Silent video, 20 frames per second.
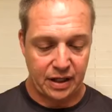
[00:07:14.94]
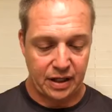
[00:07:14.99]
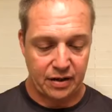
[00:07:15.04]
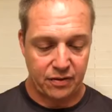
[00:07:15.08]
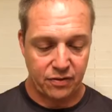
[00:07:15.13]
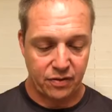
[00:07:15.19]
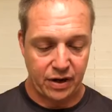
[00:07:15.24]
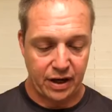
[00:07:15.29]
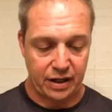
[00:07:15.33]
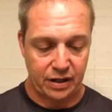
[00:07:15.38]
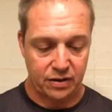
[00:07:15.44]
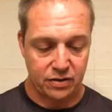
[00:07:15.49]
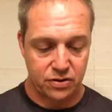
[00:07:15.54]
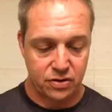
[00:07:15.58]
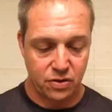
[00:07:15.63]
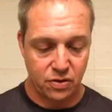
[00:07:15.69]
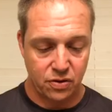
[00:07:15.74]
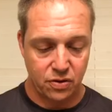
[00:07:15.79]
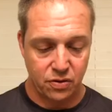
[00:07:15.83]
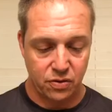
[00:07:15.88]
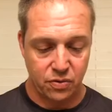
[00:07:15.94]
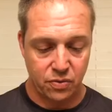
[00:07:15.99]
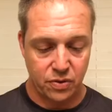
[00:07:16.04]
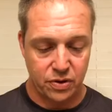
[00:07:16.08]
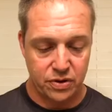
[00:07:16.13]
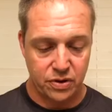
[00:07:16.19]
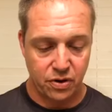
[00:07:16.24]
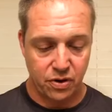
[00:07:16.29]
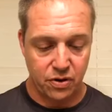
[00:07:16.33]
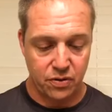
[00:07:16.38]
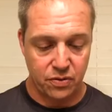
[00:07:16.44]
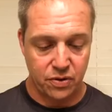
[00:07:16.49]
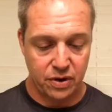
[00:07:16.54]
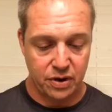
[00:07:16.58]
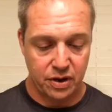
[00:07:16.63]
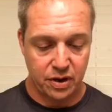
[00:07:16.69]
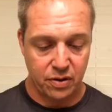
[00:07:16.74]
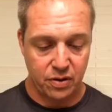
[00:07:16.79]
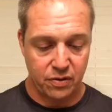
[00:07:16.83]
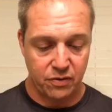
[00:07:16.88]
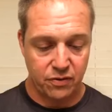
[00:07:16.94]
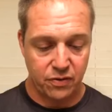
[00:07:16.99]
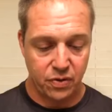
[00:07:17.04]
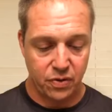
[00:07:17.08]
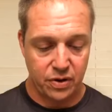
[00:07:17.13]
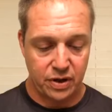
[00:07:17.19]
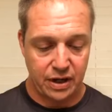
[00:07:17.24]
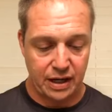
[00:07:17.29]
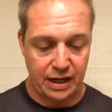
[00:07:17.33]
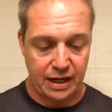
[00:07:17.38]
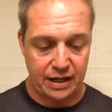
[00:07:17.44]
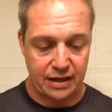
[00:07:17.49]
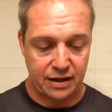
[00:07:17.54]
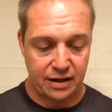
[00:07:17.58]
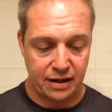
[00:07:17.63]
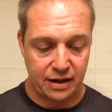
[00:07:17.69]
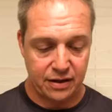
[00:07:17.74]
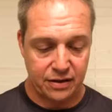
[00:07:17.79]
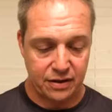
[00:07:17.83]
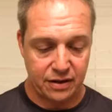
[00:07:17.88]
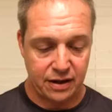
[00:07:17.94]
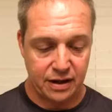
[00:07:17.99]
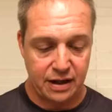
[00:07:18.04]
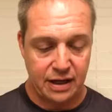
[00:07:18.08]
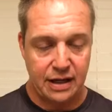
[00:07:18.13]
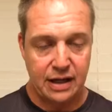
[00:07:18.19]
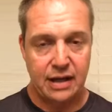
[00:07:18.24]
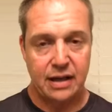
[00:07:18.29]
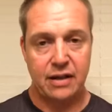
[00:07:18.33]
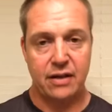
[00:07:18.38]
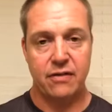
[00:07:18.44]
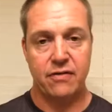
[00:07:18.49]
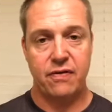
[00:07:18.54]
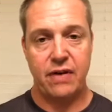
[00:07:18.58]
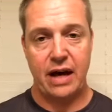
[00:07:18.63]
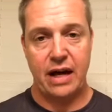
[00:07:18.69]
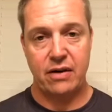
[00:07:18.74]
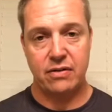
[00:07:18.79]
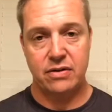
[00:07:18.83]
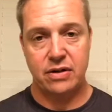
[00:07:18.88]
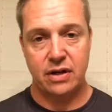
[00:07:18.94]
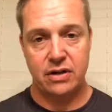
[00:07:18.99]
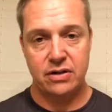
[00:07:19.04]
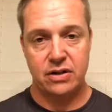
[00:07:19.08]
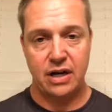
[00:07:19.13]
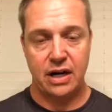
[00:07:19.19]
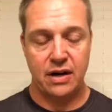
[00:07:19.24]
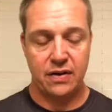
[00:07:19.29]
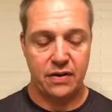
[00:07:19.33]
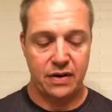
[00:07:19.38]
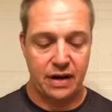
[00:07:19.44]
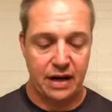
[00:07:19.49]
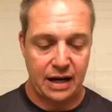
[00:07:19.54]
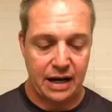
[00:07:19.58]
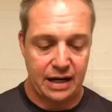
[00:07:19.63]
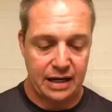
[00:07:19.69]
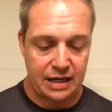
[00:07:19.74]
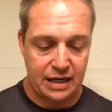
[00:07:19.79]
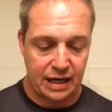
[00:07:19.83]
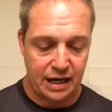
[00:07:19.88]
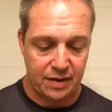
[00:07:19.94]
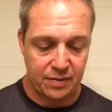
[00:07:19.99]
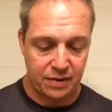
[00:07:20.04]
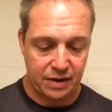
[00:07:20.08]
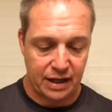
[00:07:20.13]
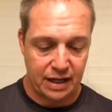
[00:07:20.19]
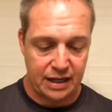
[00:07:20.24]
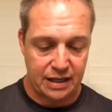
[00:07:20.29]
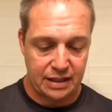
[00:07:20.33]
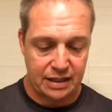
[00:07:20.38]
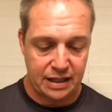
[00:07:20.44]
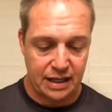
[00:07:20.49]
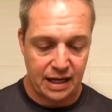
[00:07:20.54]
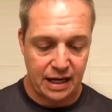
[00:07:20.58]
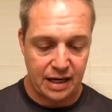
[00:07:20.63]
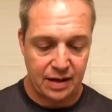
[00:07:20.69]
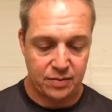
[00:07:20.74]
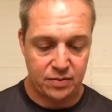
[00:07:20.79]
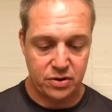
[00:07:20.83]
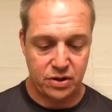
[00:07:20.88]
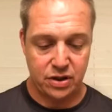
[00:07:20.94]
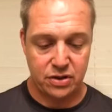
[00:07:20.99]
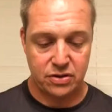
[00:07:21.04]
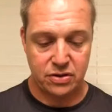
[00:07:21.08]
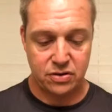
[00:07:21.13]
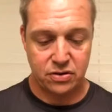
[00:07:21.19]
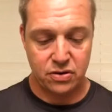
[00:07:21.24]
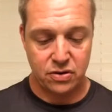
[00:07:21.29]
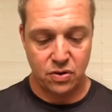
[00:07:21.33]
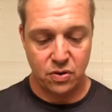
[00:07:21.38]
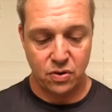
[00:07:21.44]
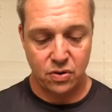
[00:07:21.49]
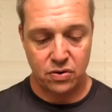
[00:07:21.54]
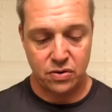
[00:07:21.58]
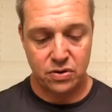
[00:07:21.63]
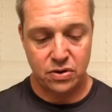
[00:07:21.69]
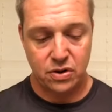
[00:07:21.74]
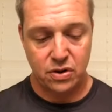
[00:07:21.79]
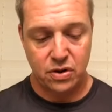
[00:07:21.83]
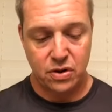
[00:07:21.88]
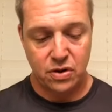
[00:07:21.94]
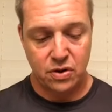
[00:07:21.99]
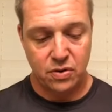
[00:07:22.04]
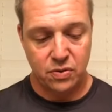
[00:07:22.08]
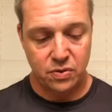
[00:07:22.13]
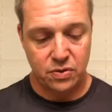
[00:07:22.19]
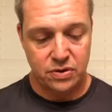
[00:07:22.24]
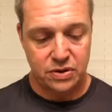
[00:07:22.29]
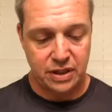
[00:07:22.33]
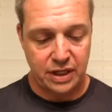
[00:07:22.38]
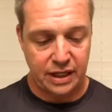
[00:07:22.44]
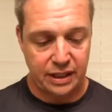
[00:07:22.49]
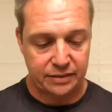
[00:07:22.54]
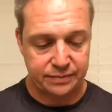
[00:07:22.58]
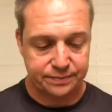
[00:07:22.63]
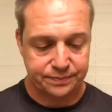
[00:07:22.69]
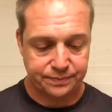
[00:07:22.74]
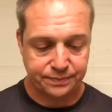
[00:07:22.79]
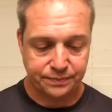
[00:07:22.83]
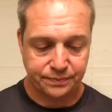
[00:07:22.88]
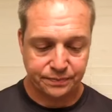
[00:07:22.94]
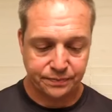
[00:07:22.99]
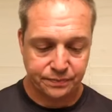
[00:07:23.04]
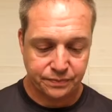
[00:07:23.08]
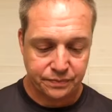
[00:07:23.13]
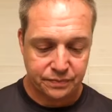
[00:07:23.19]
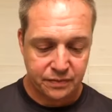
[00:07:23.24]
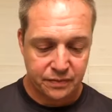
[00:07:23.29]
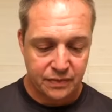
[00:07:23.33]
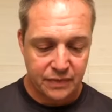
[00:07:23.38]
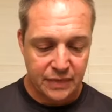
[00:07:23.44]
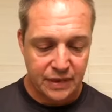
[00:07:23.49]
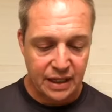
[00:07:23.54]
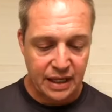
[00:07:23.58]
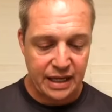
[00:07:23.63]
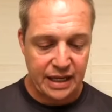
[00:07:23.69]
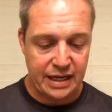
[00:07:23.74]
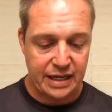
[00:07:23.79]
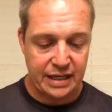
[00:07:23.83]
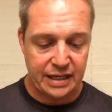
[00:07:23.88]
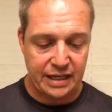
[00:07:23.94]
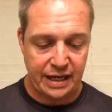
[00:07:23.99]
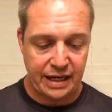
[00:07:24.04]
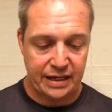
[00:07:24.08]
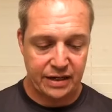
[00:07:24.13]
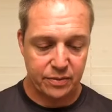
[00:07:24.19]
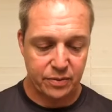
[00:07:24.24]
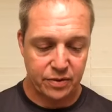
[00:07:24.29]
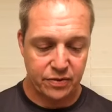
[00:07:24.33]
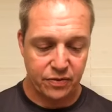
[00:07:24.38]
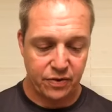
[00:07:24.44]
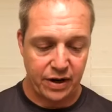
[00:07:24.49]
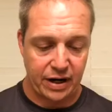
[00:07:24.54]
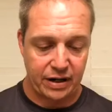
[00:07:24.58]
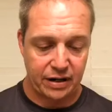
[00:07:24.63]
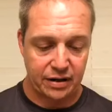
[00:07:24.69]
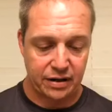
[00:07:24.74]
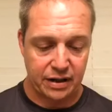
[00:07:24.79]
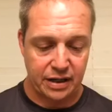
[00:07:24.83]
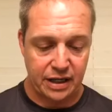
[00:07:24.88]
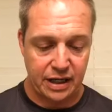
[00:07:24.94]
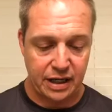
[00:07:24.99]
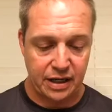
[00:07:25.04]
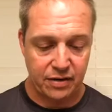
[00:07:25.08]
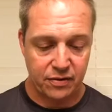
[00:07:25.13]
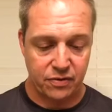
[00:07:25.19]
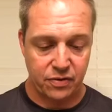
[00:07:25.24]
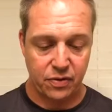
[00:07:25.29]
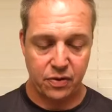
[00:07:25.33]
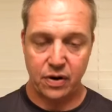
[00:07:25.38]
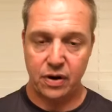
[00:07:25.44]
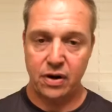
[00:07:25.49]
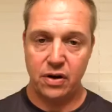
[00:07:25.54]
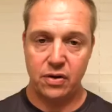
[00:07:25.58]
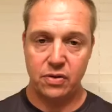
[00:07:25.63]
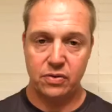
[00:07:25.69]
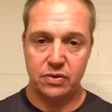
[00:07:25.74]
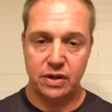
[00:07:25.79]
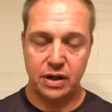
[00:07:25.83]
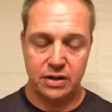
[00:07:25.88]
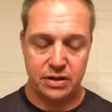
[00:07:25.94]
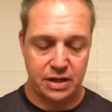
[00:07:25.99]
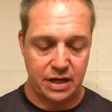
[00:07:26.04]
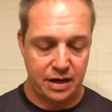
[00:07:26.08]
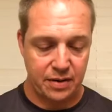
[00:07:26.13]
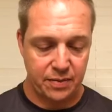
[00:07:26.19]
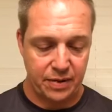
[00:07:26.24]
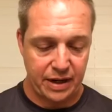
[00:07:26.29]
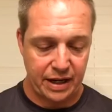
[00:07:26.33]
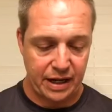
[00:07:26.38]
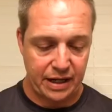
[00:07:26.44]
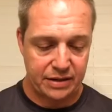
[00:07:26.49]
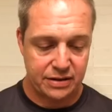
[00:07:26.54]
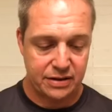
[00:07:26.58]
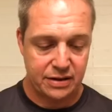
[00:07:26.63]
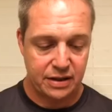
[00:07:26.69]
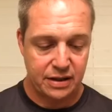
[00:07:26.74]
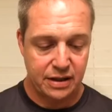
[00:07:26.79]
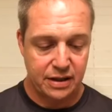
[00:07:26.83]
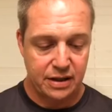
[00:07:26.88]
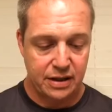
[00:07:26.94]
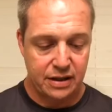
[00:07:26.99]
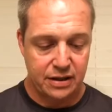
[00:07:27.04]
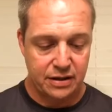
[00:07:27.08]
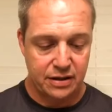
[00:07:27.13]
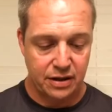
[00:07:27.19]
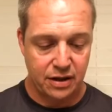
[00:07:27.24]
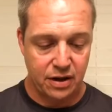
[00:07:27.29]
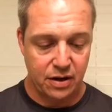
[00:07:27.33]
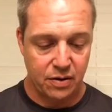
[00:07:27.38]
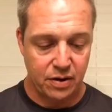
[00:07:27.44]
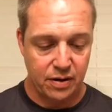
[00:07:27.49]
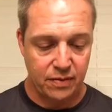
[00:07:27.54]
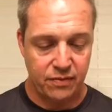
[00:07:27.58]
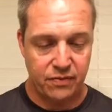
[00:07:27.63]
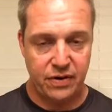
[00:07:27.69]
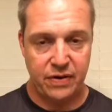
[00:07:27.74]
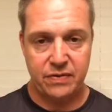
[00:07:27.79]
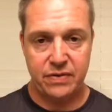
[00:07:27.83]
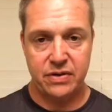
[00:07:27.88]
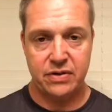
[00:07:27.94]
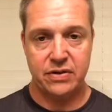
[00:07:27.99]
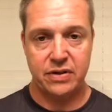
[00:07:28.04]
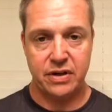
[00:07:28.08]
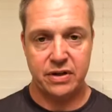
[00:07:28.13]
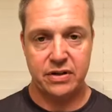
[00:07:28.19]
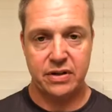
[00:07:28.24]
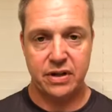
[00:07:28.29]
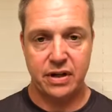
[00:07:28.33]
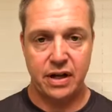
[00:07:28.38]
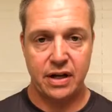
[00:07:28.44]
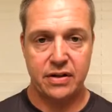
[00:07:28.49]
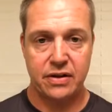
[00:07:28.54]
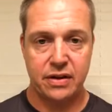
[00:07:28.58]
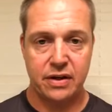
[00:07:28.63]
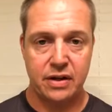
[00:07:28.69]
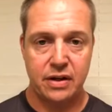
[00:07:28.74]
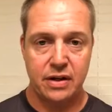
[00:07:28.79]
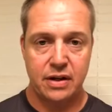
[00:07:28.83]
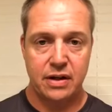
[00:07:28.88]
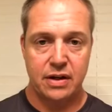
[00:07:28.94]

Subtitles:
Franklin scored on a 1-yard run to go up 49-0. The final touchdown of the night came late in the game. Justin Swords was in. He connected with Franklin again for a long touchdown pass to go up 56-0.